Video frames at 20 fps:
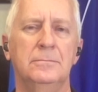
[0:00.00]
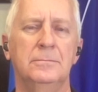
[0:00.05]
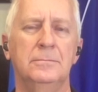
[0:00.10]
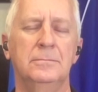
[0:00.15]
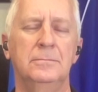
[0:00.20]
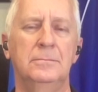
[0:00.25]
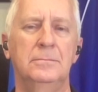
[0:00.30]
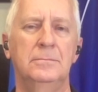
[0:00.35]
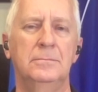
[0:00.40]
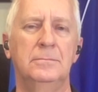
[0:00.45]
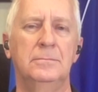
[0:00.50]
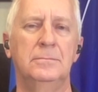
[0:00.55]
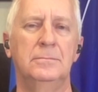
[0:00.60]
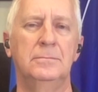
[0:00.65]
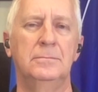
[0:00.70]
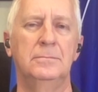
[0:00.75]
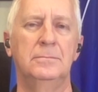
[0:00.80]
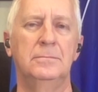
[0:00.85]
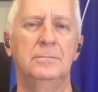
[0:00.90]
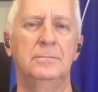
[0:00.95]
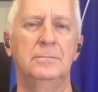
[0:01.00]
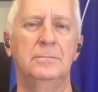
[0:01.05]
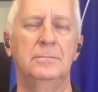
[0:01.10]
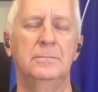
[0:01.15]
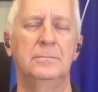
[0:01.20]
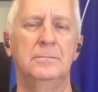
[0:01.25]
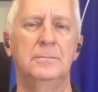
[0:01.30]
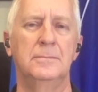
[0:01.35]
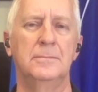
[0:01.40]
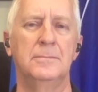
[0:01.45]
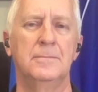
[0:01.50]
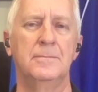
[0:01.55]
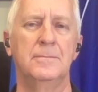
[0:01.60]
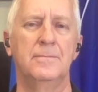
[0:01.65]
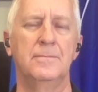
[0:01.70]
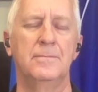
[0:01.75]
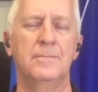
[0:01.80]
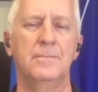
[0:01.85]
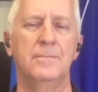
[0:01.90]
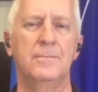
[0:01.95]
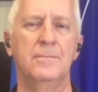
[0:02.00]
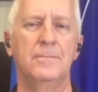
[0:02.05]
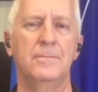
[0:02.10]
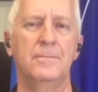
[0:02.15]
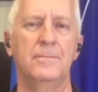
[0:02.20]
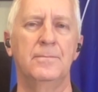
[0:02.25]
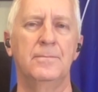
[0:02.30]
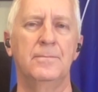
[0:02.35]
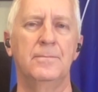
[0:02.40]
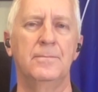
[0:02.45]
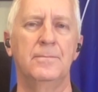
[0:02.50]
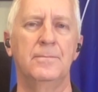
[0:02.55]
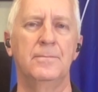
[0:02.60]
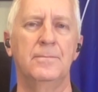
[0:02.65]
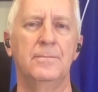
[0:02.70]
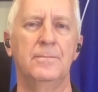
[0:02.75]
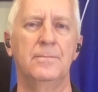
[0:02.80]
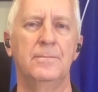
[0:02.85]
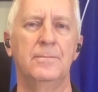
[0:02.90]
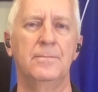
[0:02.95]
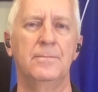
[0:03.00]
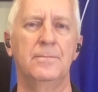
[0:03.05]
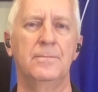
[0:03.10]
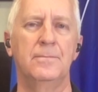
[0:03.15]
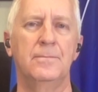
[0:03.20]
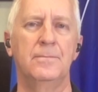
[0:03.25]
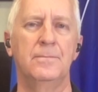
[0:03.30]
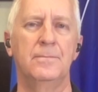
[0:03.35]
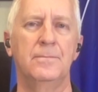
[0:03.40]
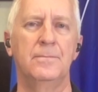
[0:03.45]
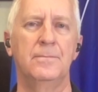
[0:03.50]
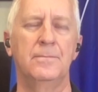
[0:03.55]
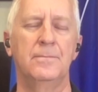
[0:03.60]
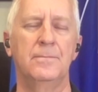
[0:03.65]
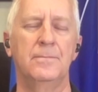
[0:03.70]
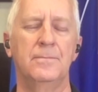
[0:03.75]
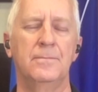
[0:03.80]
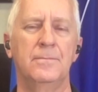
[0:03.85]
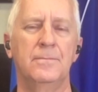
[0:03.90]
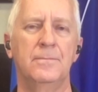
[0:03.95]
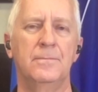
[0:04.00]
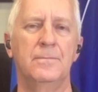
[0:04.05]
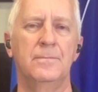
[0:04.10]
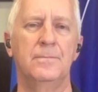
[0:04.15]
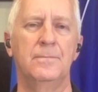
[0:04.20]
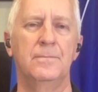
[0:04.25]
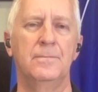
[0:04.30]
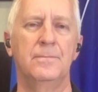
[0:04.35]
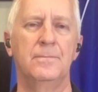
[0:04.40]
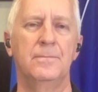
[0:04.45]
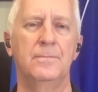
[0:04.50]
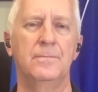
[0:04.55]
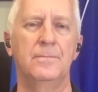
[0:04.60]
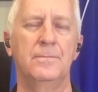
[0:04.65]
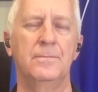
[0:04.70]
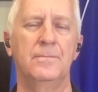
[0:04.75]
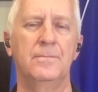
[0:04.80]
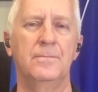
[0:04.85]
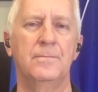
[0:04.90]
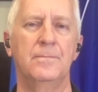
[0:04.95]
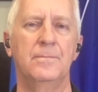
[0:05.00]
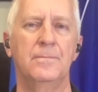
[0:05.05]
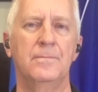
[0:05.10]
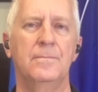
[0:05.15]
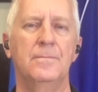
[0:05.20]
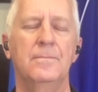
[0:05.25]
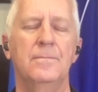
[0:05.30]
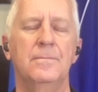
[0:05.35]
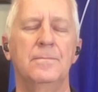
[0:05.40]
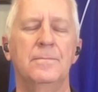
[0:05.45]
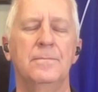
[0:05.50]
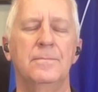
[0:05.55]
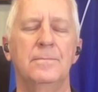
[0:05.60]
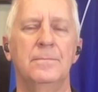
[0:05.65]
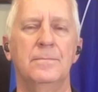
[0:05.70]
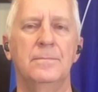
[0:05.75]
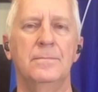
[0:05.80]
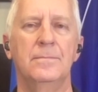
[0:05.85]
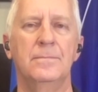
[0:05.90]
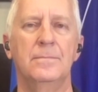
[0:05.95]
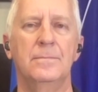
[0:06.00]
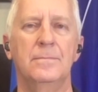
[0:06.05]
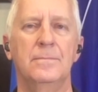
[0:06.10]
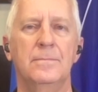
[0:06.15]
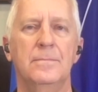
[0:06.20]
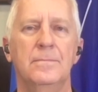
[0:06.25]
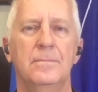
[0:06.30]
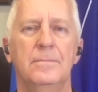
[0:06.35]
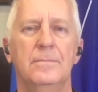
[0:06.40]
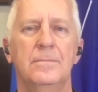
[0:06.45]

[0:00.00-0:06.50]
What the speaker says: No words are spoken by the person on screen.